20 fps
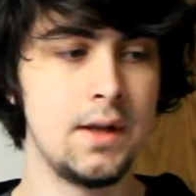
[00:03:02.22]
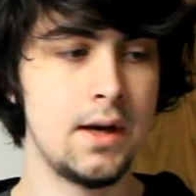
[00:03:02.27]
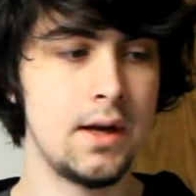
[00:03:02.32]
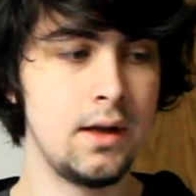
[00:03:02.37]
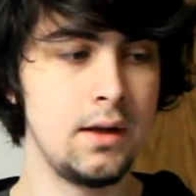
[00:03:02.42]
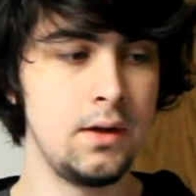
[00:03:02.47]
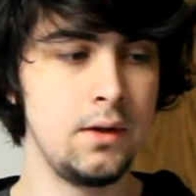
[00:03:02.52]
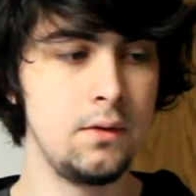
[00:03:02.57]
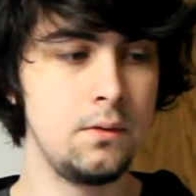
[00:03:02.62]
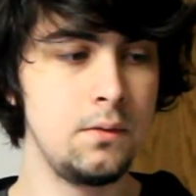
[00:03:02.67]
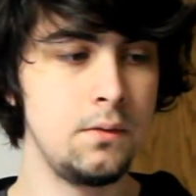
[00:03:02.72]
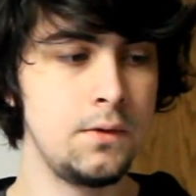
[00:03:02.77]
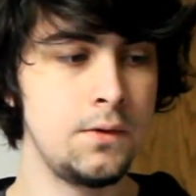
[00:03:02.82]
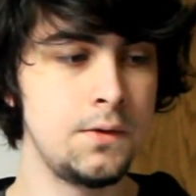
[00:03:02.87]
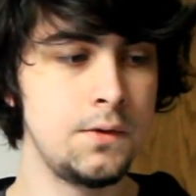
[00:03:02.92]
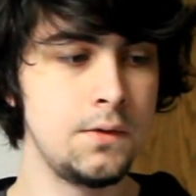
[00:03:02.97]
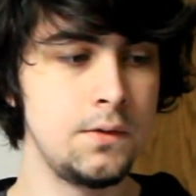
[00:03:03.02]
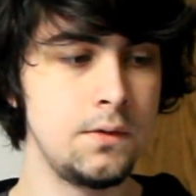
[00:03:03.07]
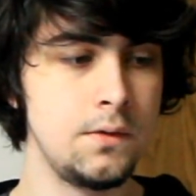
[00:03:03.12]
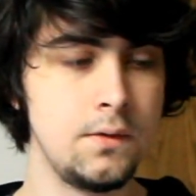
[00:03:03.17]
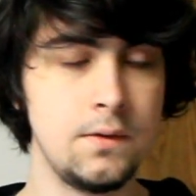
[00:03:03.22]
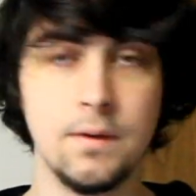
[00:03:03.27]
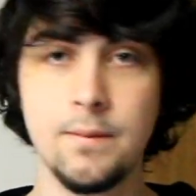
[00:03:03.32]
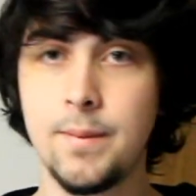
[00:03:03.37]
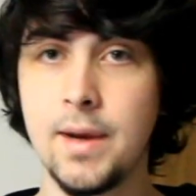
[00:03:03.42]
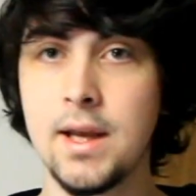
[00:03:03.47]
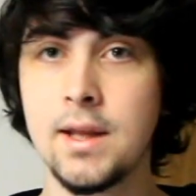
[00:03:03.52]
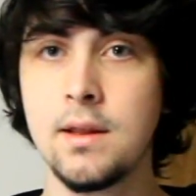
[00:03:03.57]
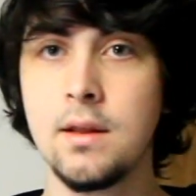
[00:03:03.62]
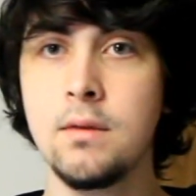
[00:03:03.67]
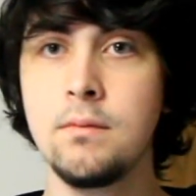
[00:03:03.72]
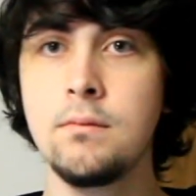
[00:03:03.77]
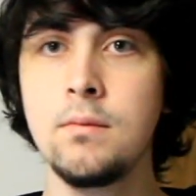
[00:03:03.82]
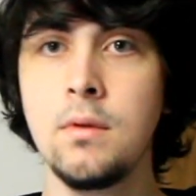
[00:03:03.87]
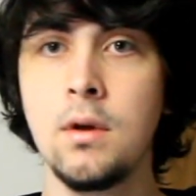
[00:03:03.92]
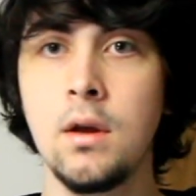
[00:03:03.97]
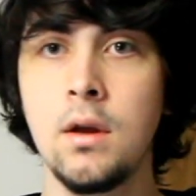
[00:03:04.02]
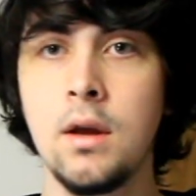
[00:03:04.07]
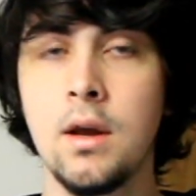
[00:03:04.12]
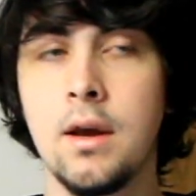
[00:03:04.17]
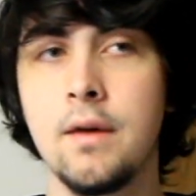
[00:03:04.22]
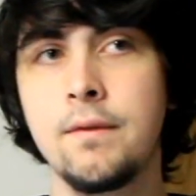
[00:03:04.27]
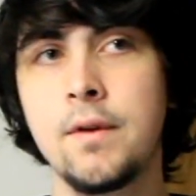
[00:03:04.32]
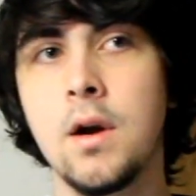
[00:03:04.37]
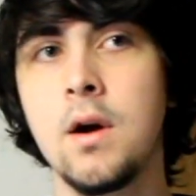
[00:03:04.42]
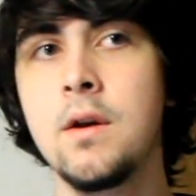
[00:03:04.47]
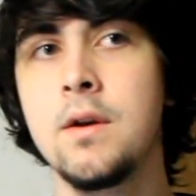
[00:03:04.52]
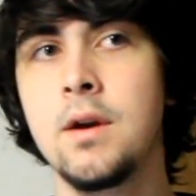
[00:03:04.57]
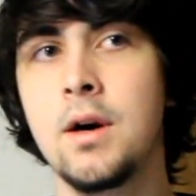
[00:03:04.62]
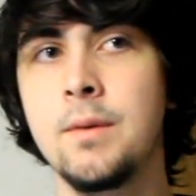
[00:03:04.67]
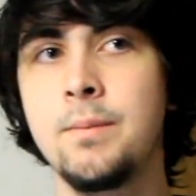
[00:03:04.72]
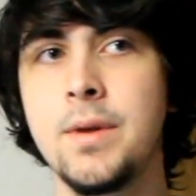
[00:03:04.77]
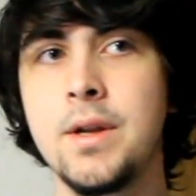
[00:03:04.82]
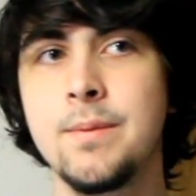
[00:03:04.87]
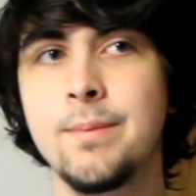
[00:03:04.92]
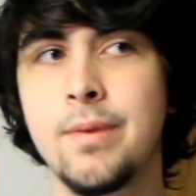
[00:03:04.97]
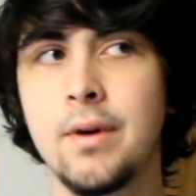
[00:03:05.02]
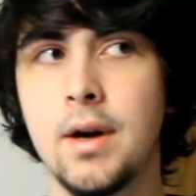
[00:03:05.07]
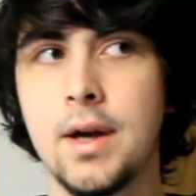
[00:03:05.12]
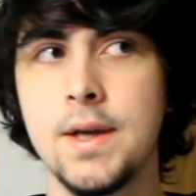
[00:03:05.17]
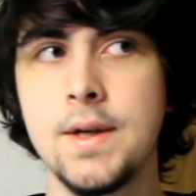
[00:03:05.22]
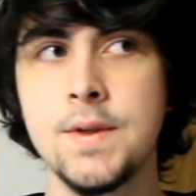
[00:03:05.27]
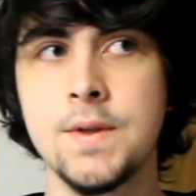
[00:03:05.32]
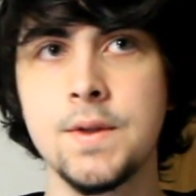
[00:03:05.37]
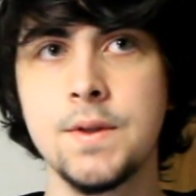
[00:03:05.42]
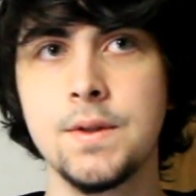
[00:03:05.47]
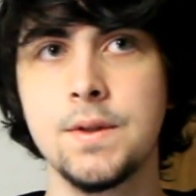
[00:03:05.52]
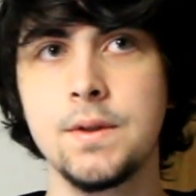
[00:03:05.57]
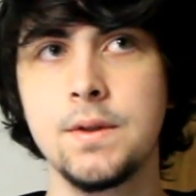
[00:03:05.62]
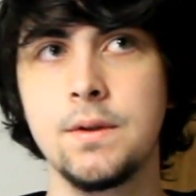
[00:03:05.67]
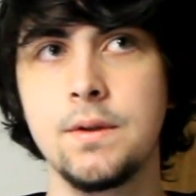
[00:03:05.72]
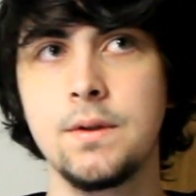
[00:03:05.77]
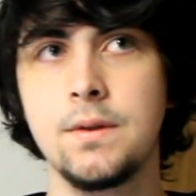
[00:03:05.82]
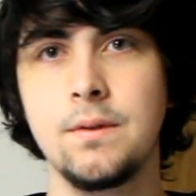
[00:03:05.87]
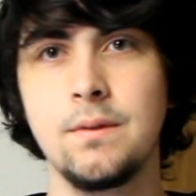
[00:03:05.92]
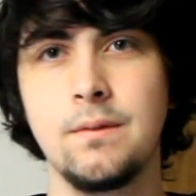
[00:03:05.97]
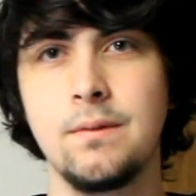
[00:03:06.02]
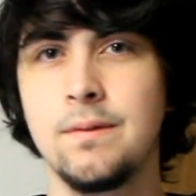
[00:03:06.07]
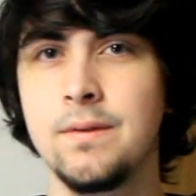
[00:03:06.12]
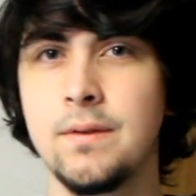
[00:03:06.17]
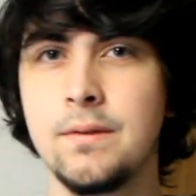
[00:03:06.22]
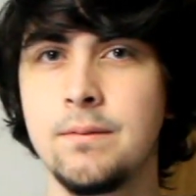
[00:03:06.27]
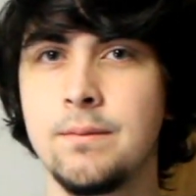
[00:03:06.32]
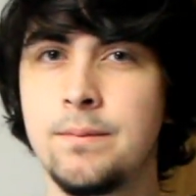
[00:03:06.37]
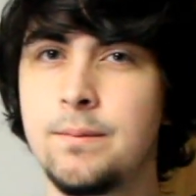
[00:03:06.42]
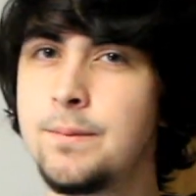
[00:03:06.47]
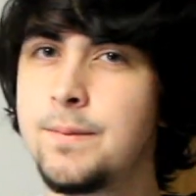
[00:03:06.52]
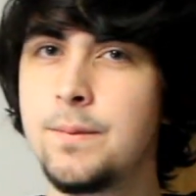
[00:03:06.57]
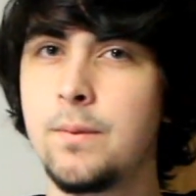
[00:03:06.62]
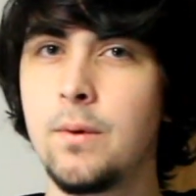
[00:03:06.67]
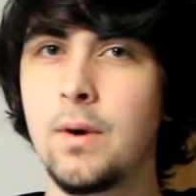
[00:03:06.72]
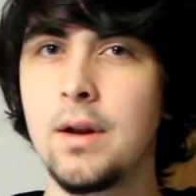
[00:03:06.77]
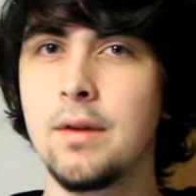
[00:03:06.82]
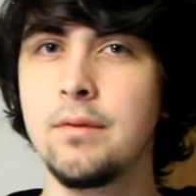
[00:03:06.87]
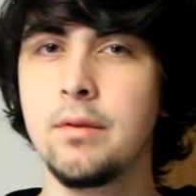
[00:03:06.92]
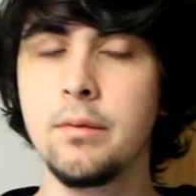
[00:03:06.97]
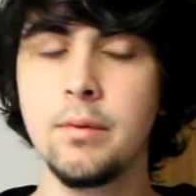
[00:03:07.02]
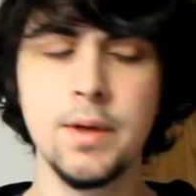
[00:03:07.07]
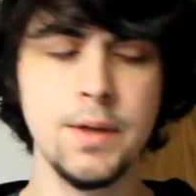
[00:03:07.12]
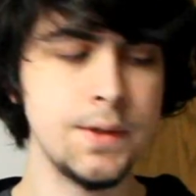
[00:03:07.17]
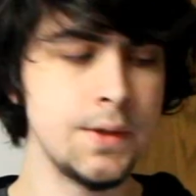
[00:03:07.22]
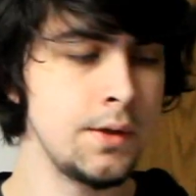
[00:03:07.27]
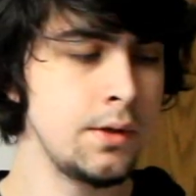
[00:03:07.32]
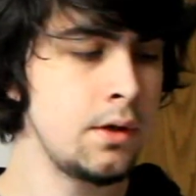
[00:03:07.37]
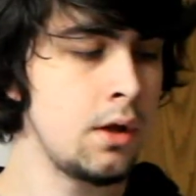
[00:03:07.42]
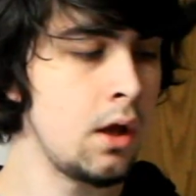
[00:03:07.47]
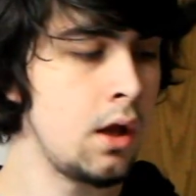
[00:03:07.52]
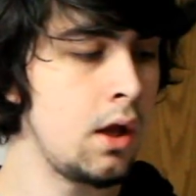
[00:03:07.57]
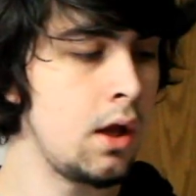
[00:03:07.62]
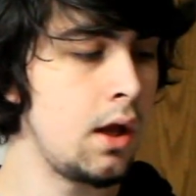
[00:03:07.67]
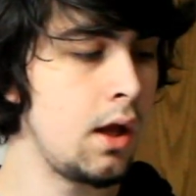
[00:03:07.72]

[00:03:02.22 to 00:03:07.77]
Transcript: that I use to make them have gone up in price for whatever reason,